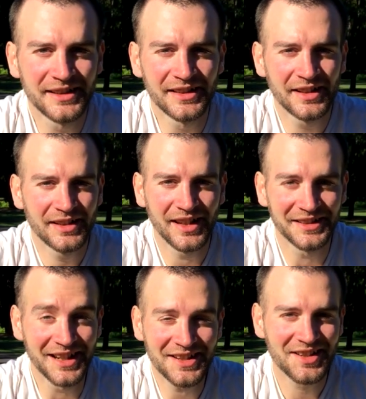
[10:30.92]
a
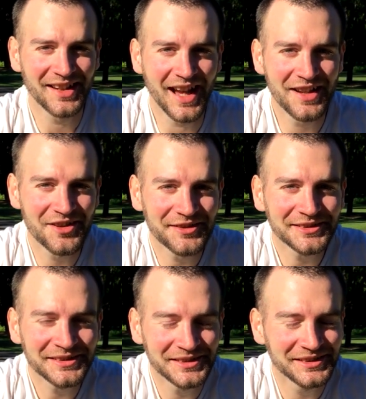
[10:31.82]
dust
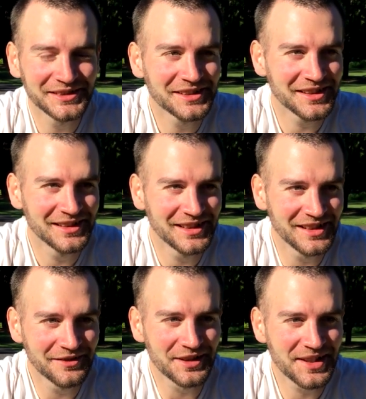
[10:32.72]
angel.
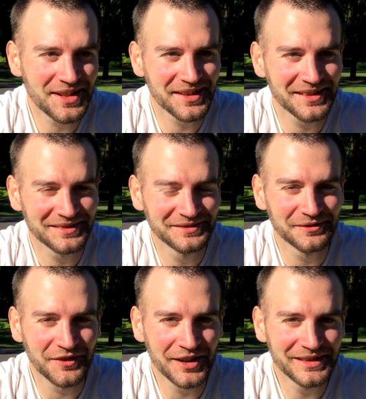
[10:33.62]
It was
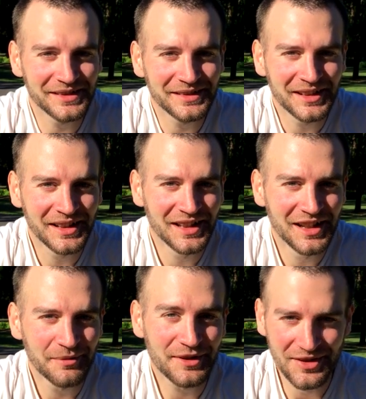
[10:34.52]
fun.
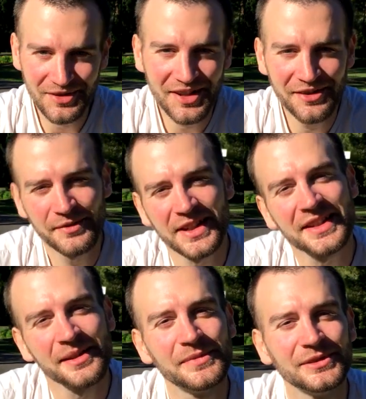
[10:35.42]
But it was also, it was a
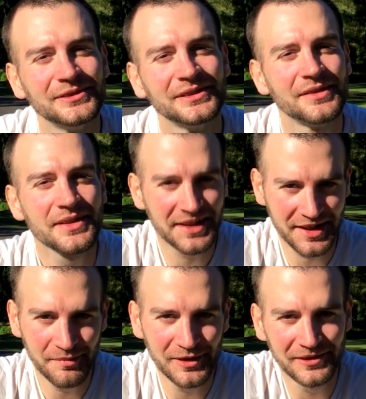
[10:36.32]
symbol. It was a
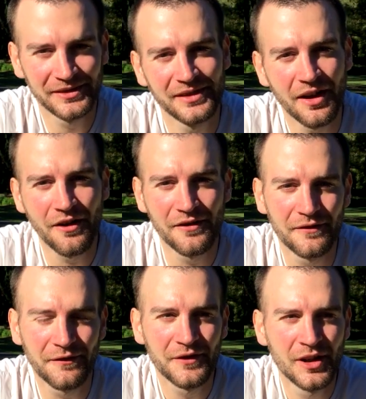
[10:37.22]
symbol
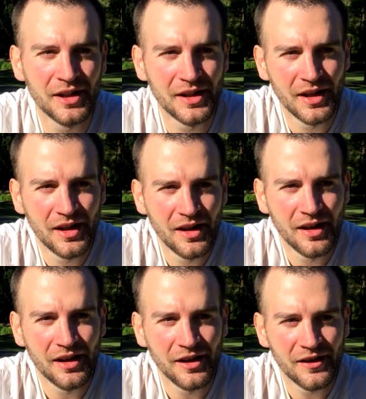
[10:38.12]
of,
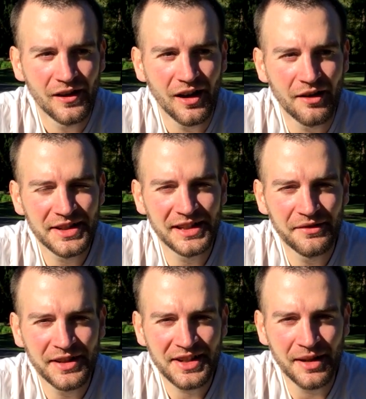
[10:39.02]
I was
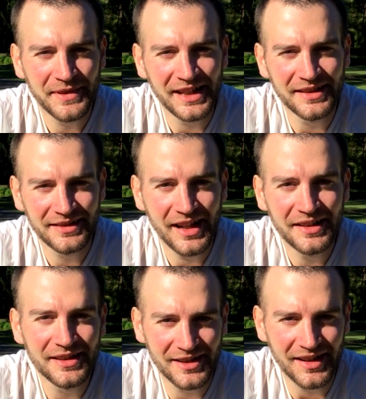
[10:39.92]
leaving something
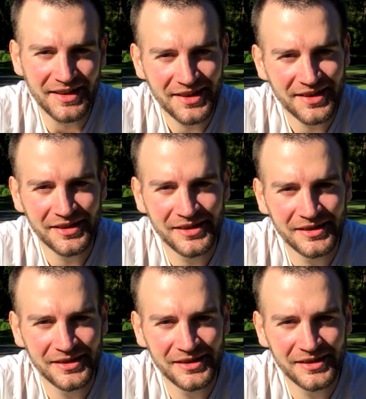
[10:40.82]
in the dust.